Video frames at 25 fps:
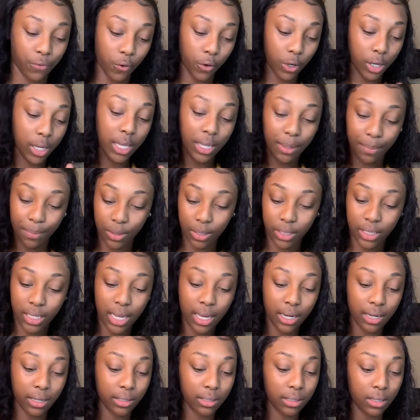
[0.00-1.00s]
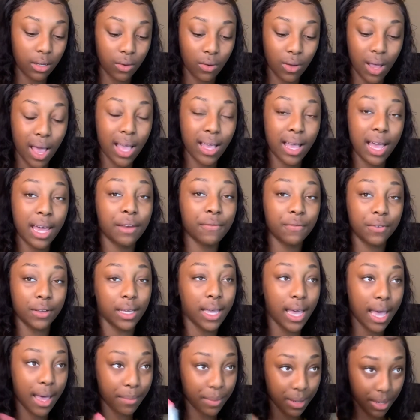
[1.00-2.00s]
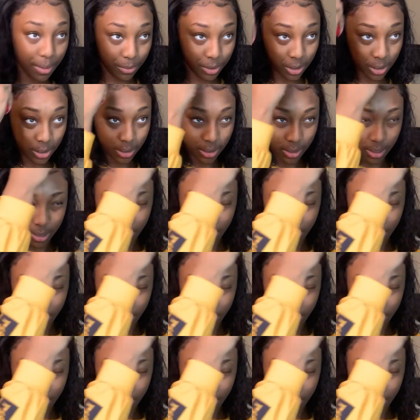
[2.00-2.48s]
heat protecting, so I kind of forgot, but I'm just